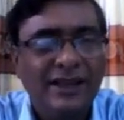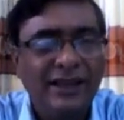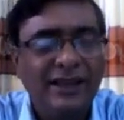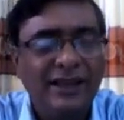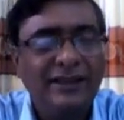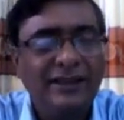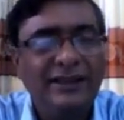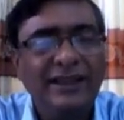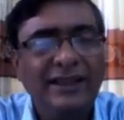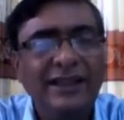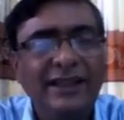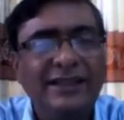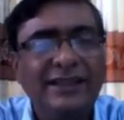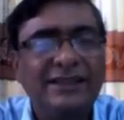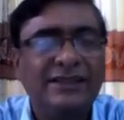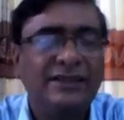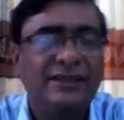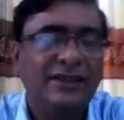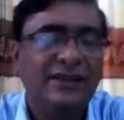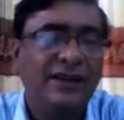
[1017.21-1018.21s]
In
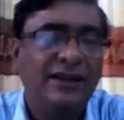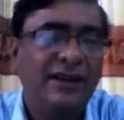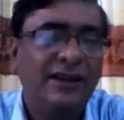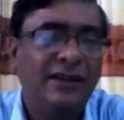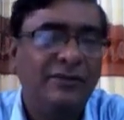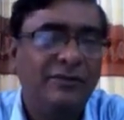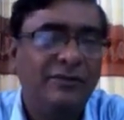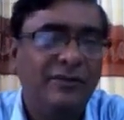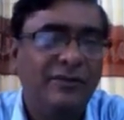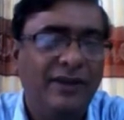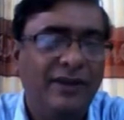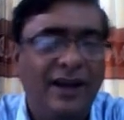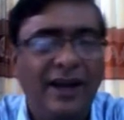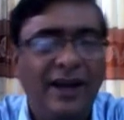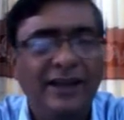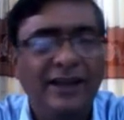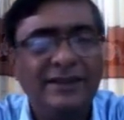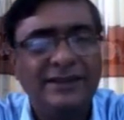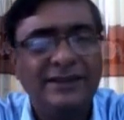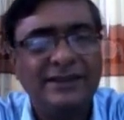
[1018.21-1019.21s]
these
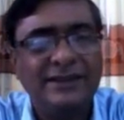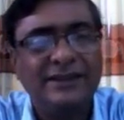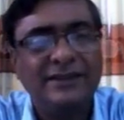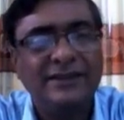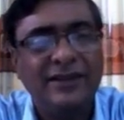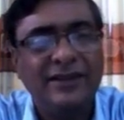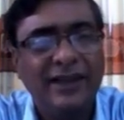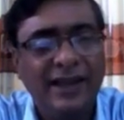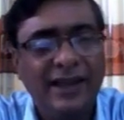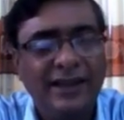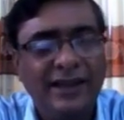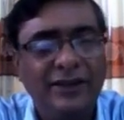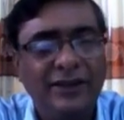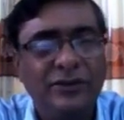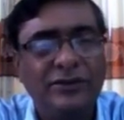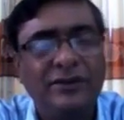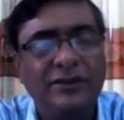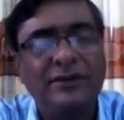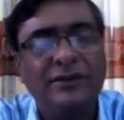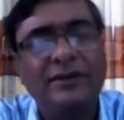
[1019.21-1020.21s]
lines,
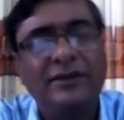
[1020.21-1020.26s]
Eliot